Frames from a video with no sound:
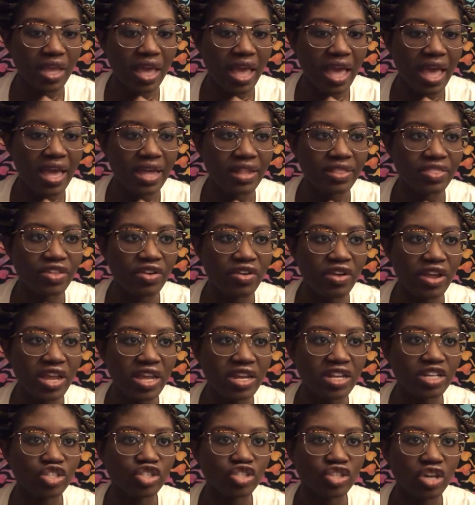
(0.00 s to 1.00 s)
And they're
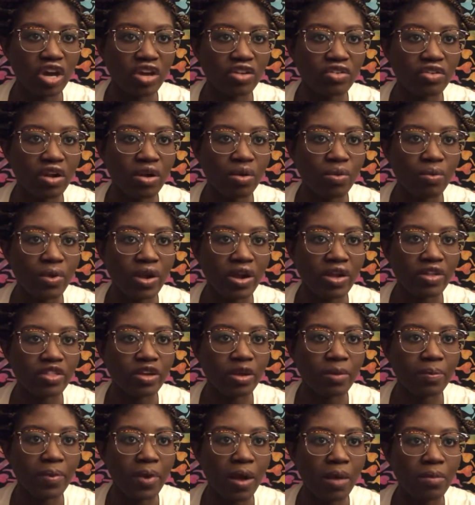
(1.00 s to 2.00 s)
in a genre where
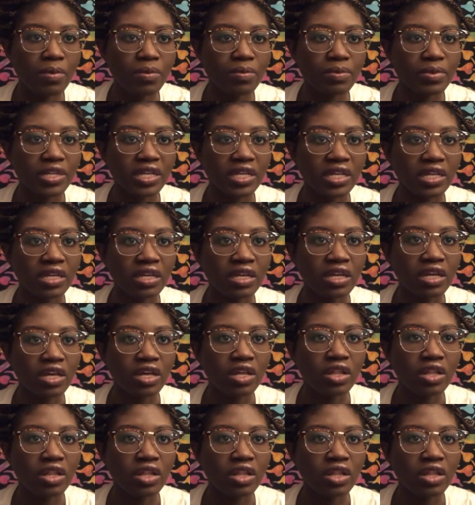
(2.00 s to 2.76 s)
they're probably